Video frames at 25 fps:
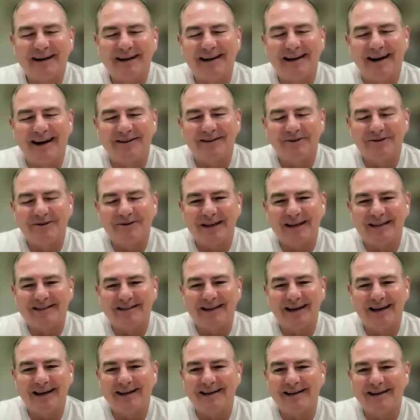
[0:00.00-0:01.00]
It's like my daughter
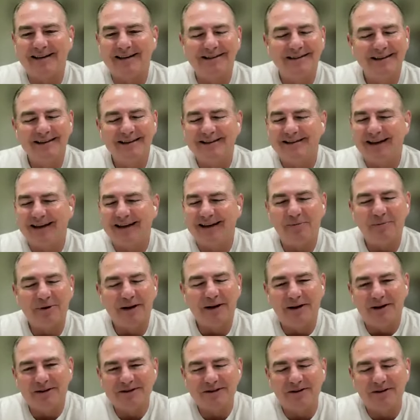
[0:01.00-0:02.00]
says, "Hey,
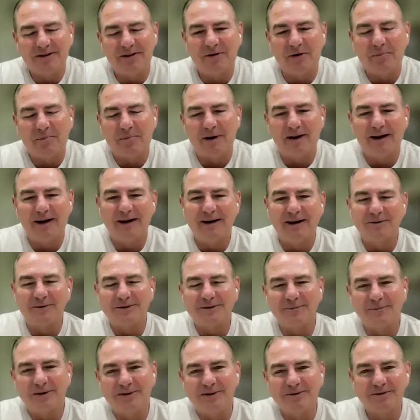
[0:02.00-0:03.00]
Dad, we lost all of our
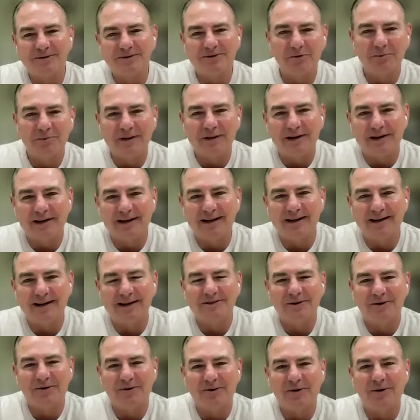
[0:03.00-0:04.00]
players. I mean, who's going to be the
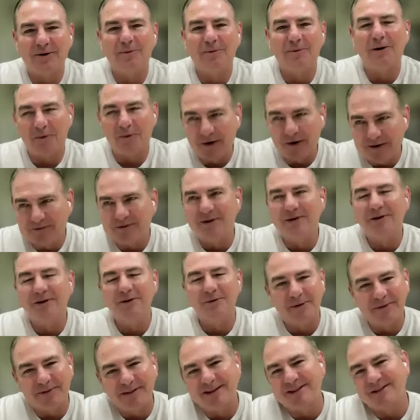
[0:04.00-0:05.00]
leading scorer? Well, we'll
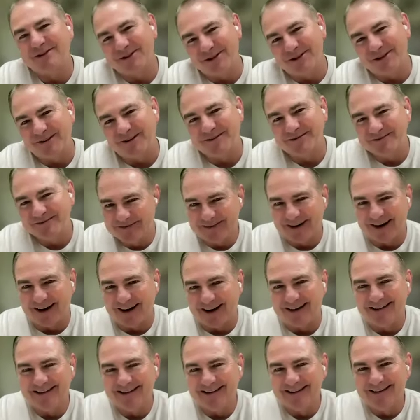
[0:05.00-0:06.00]
have a new one this year,
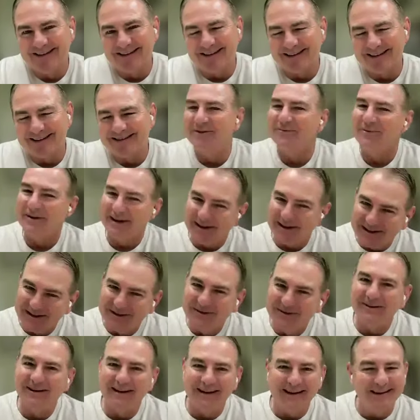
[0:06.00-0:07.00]
right? There's going
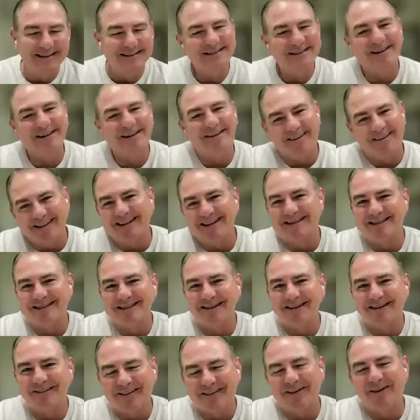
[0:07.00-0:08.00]
to be a new leading
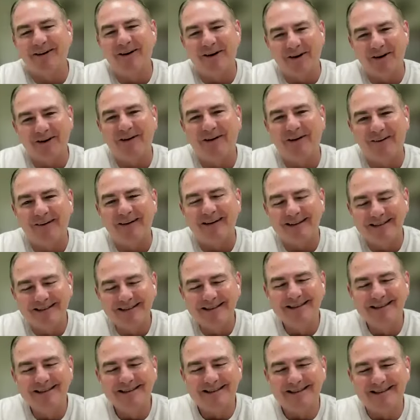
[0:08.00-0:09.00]
scorer this year where they're all
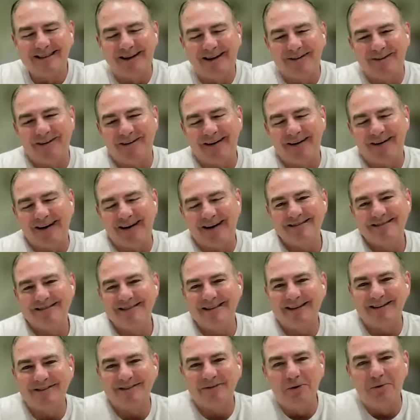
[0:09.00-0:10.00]
gone. So
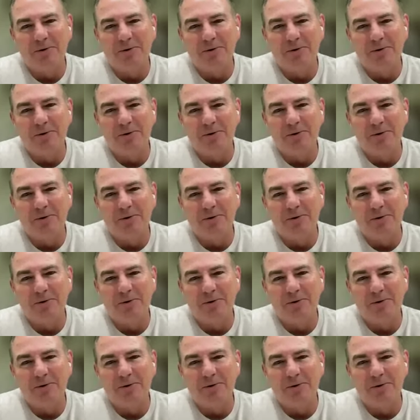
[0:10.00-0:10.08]
uh,